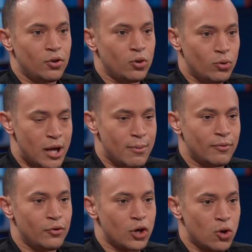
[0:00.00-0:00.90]
well, this
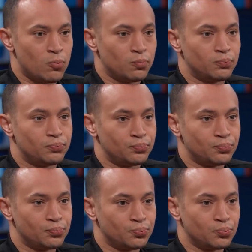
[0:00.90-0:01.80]
isn't totally
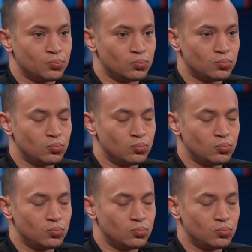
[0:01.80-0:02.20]
genuine.